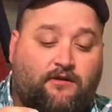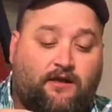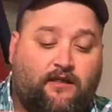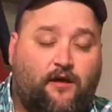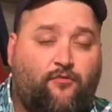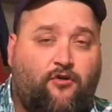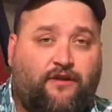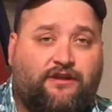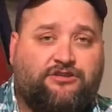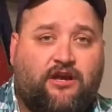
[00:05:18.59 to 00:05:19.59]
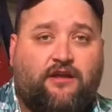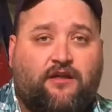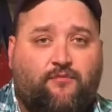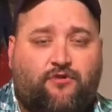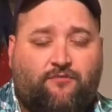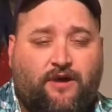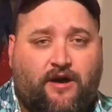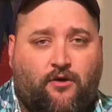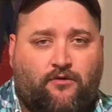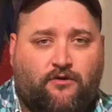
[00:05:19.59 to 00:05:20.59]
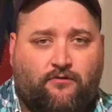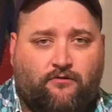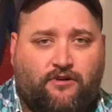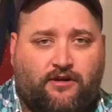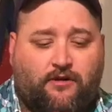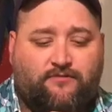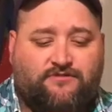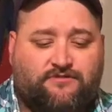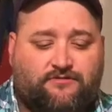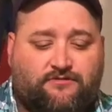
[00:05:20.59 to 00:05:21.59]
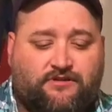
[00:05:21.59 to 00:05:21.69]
Got a lot more range on it, a lot more power when it comes to